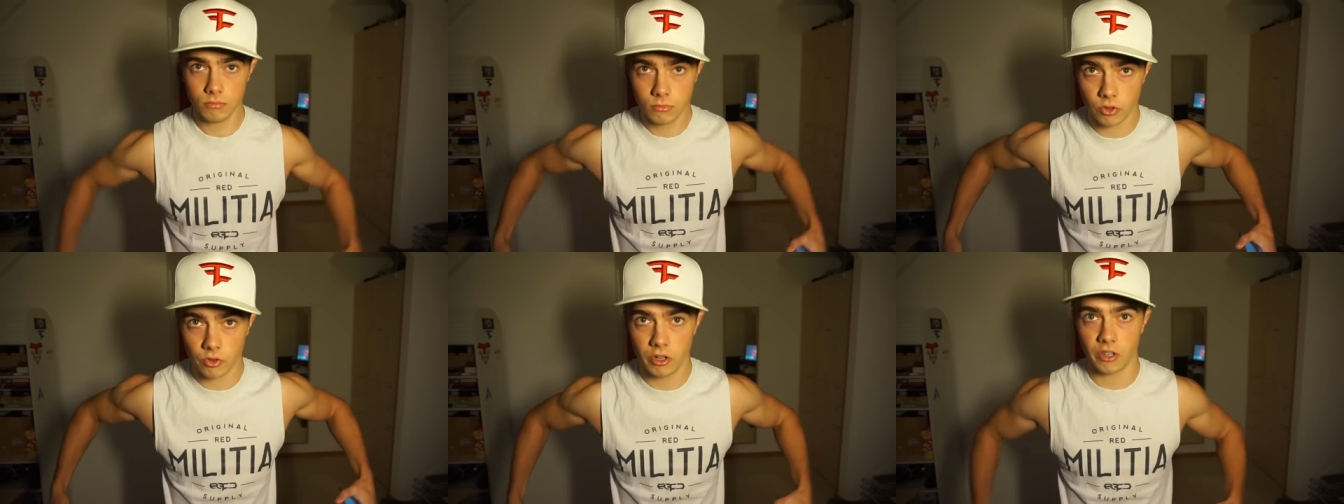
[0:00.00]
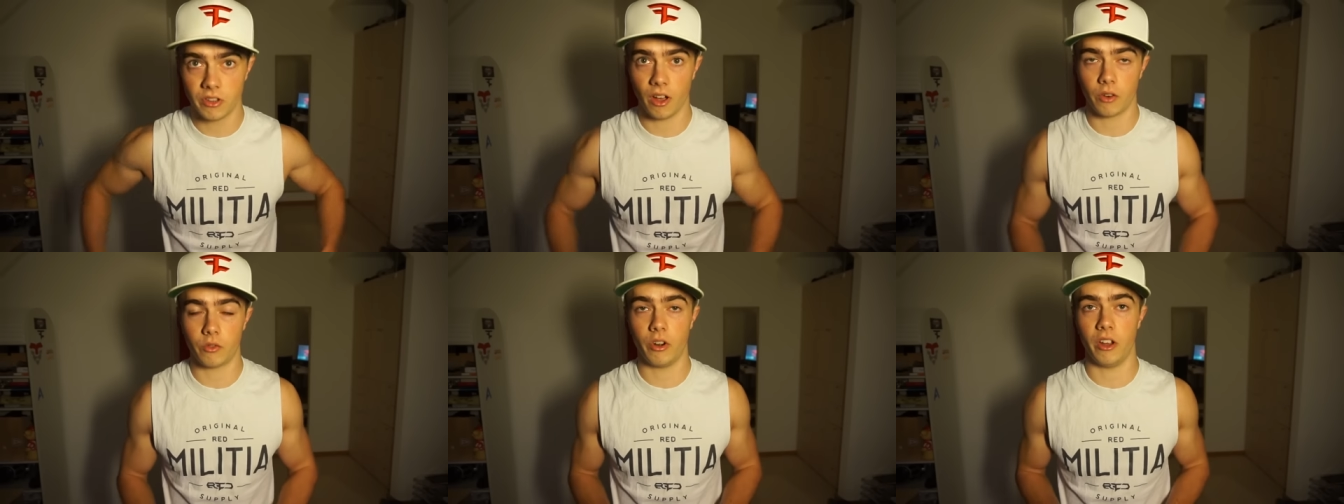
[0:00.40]
rear
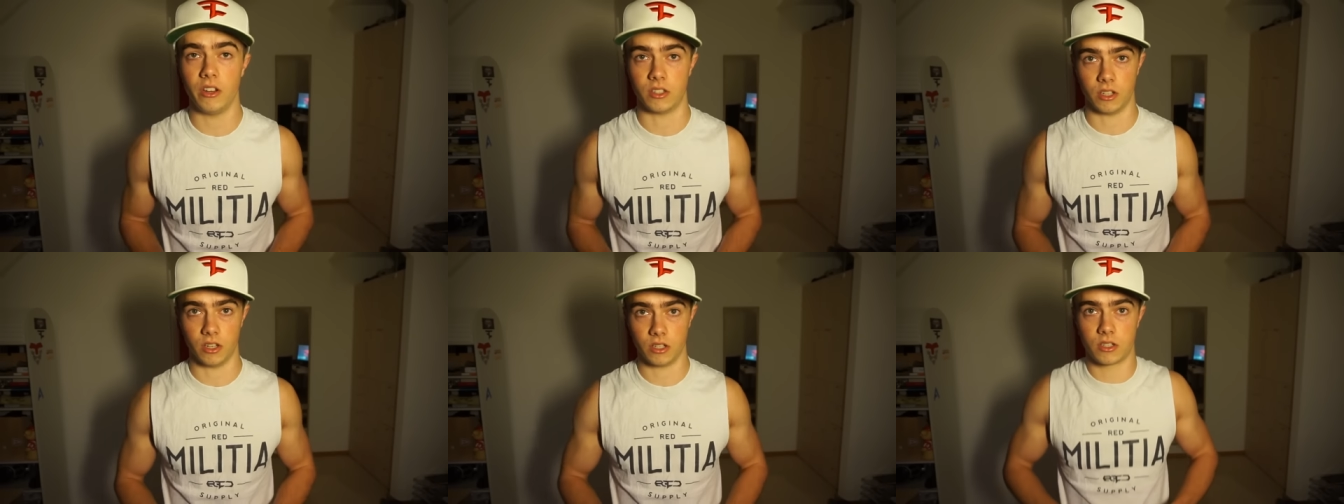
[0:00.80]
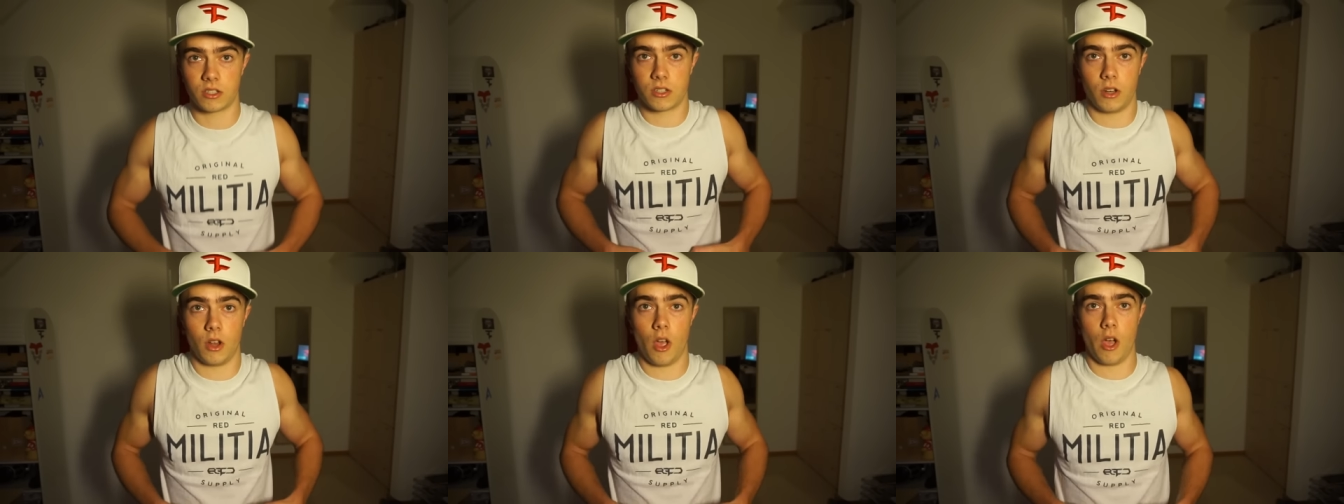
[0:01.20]
delt
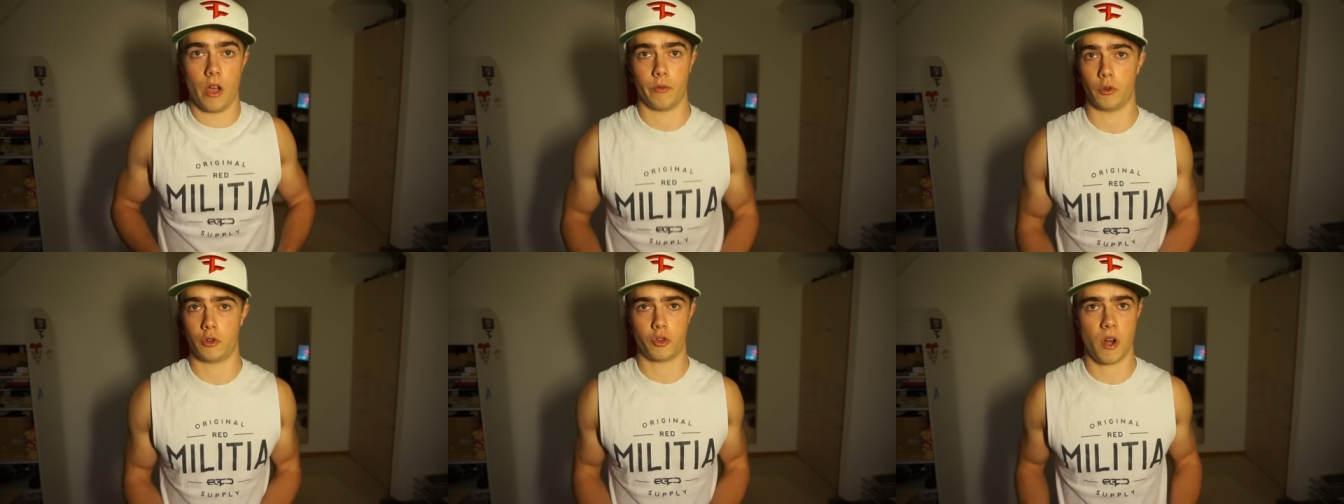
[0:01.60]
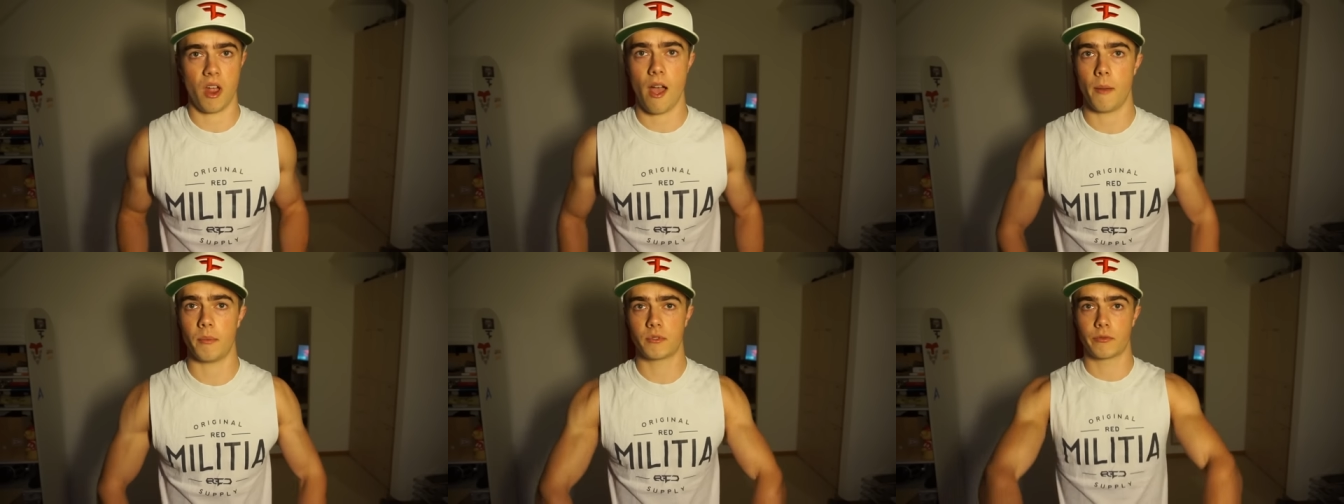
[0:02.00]
raises, for
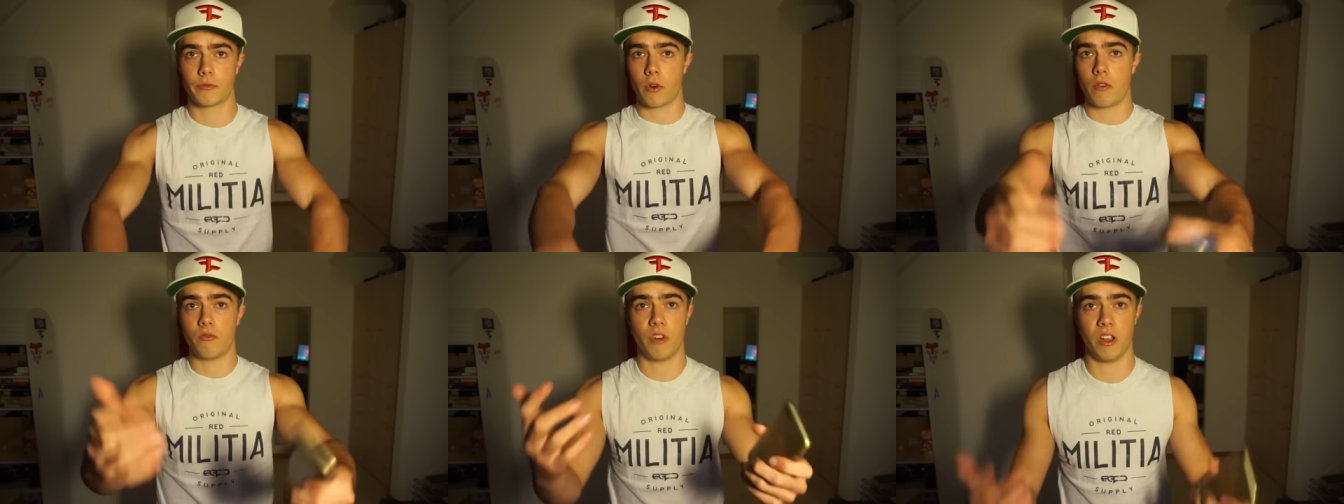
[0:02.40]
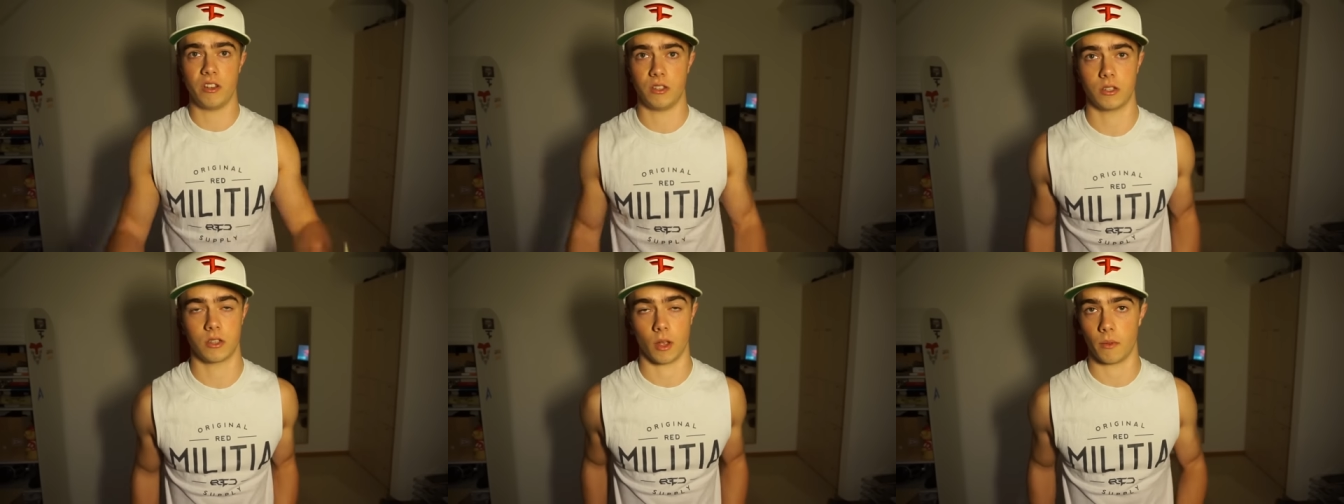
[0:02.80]
traps, front
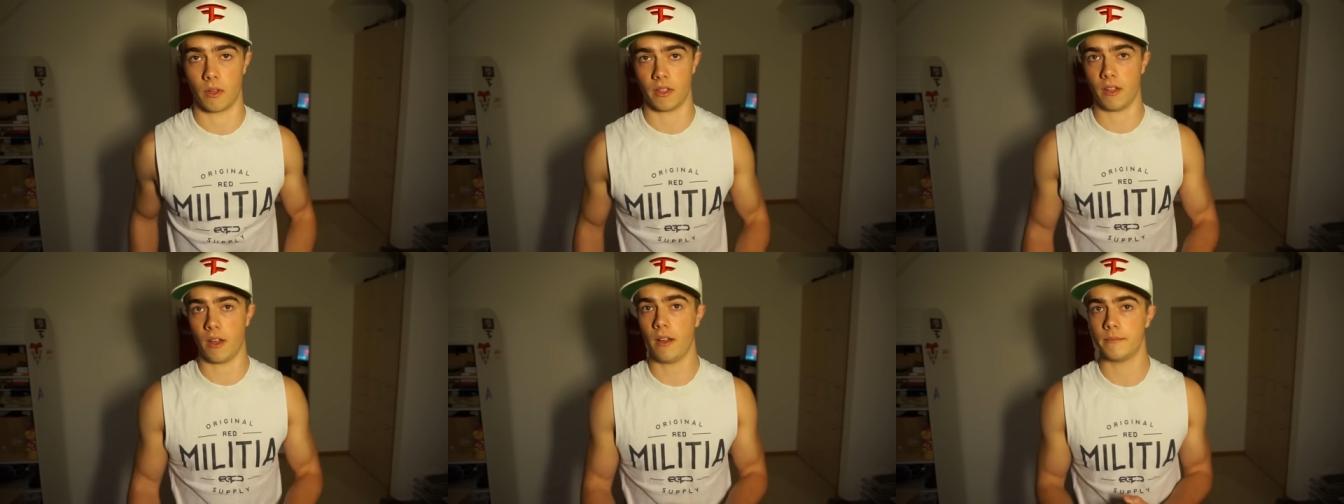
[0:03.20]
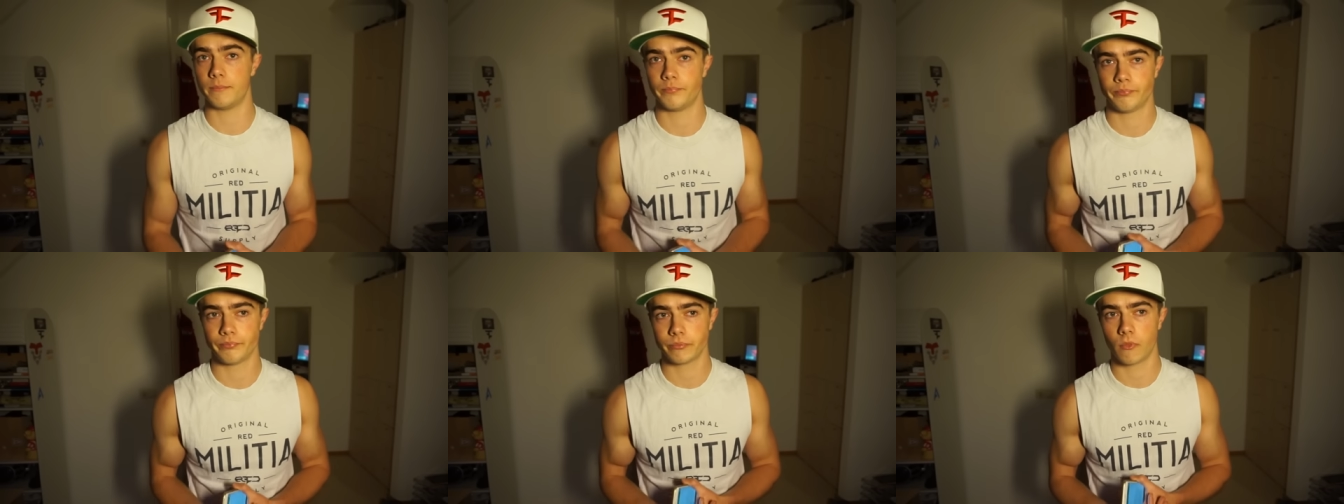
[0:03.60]
raises, something like that.